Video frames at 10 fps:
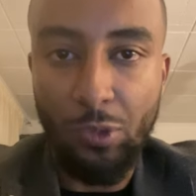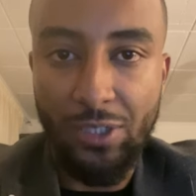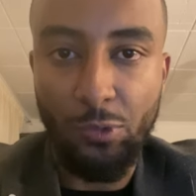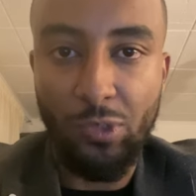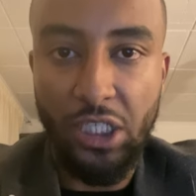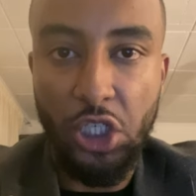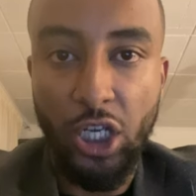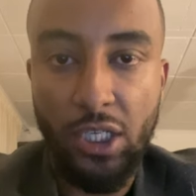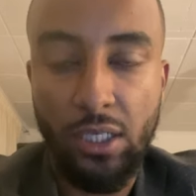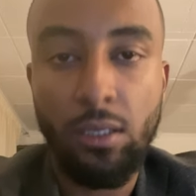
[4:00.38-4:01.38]
with each
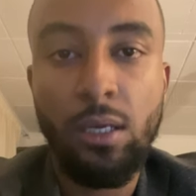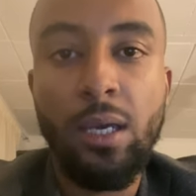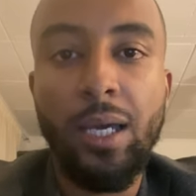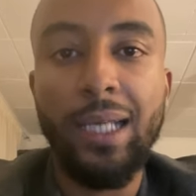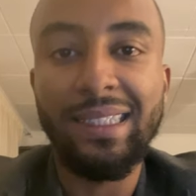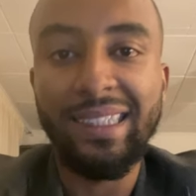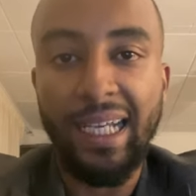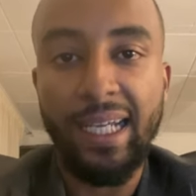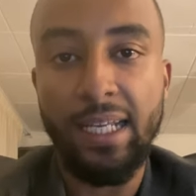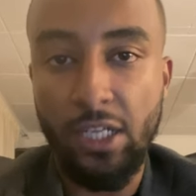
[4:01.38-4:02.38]
other. And
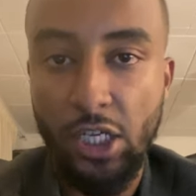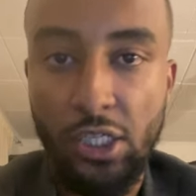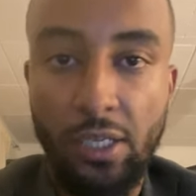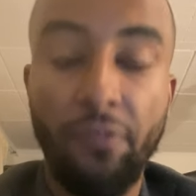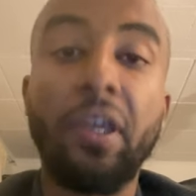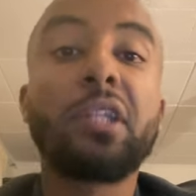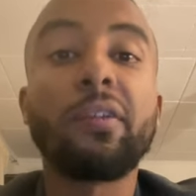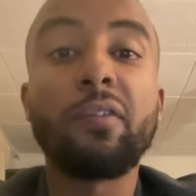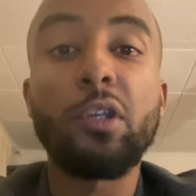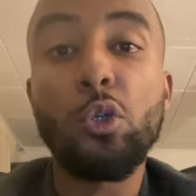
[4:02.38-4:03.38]
second is
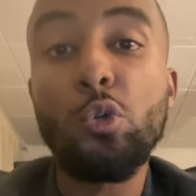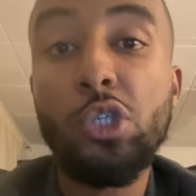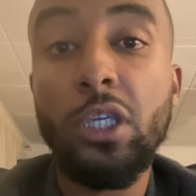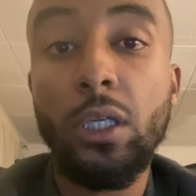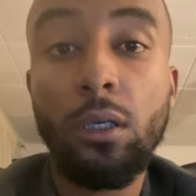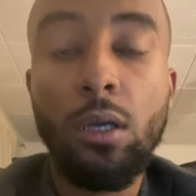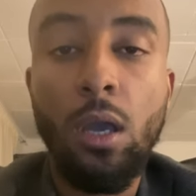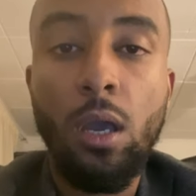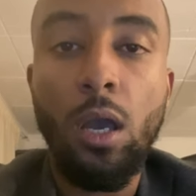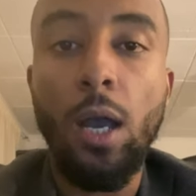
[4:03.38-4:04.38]
effectively using
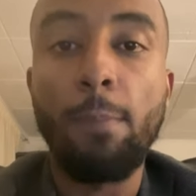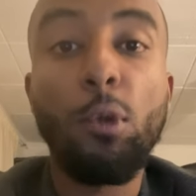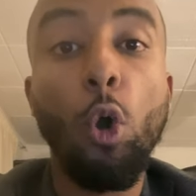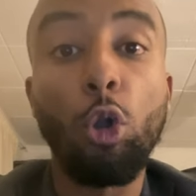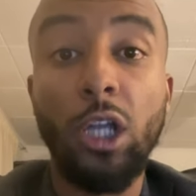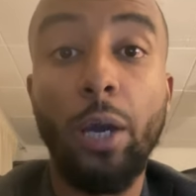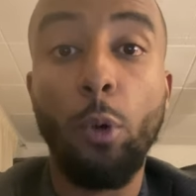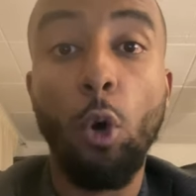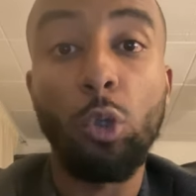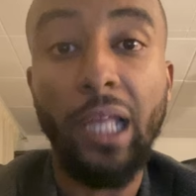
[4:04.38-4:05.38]

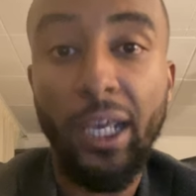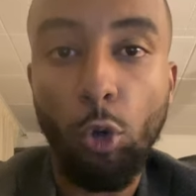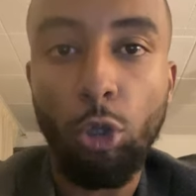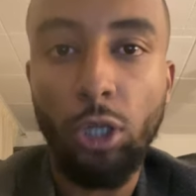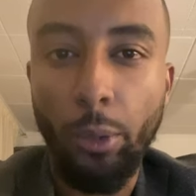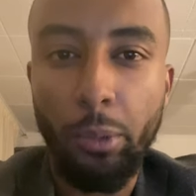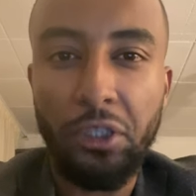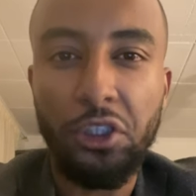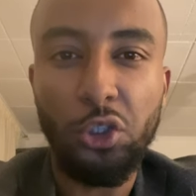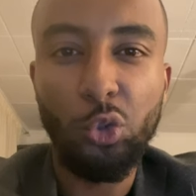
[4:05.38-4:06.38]
online
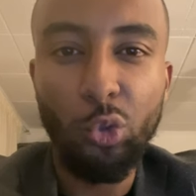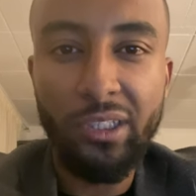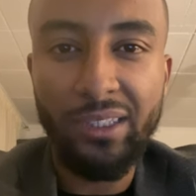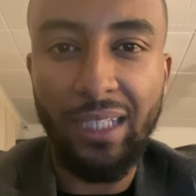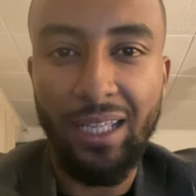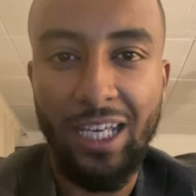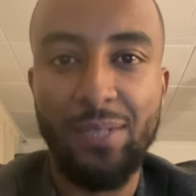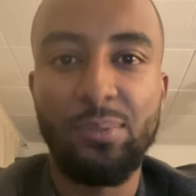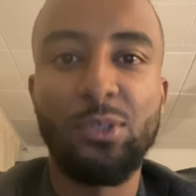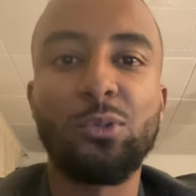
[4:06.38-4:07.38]
collaborating tools that
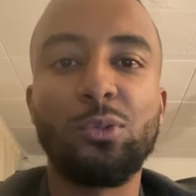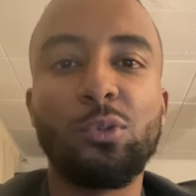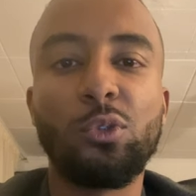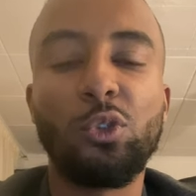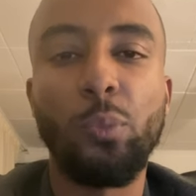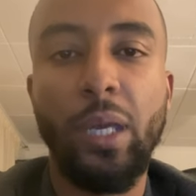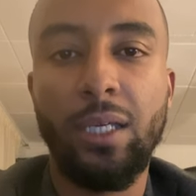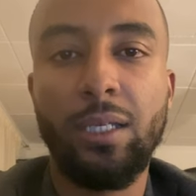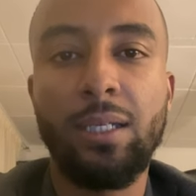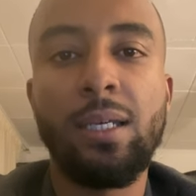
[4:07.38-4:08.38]
helps to
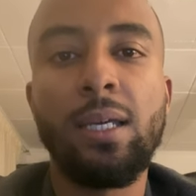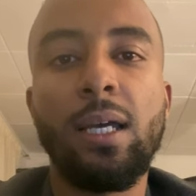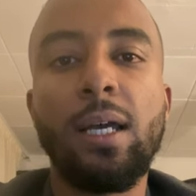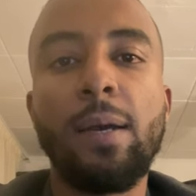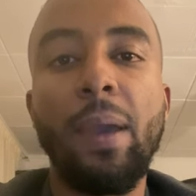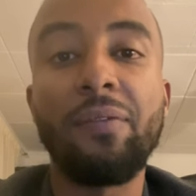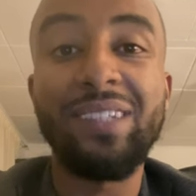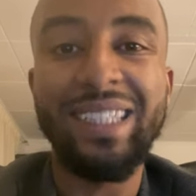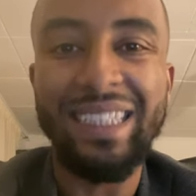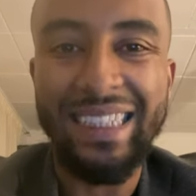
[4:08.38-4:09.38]
make
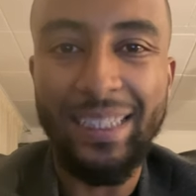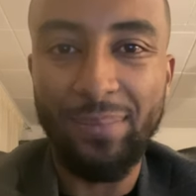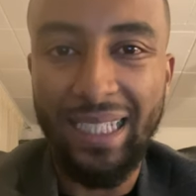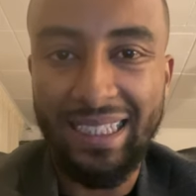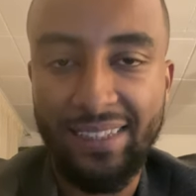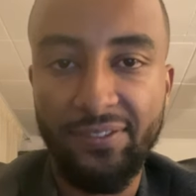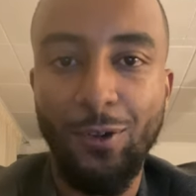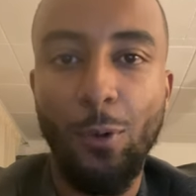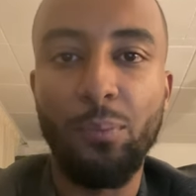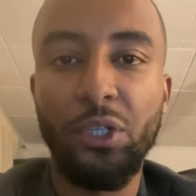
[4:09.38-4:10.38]
everything seamless,
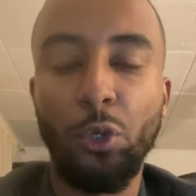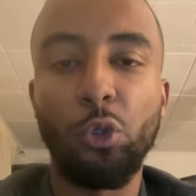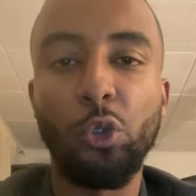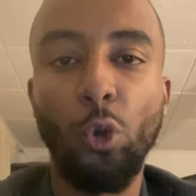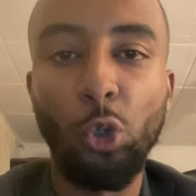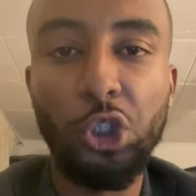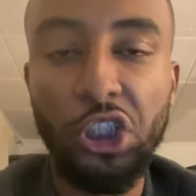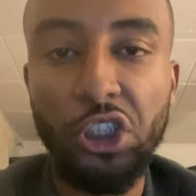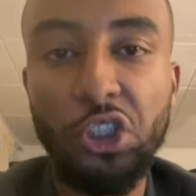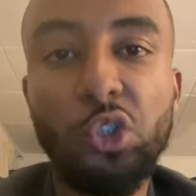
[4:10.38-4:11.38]
from
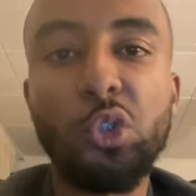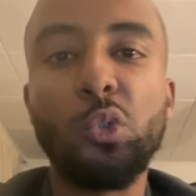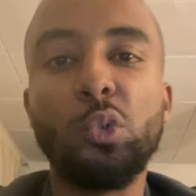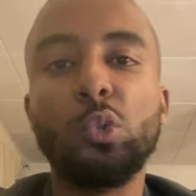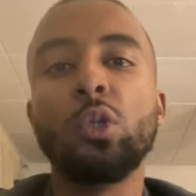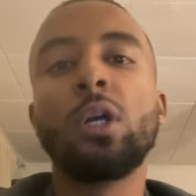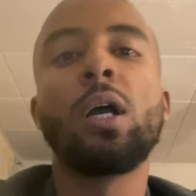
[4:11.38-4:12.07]
Notion to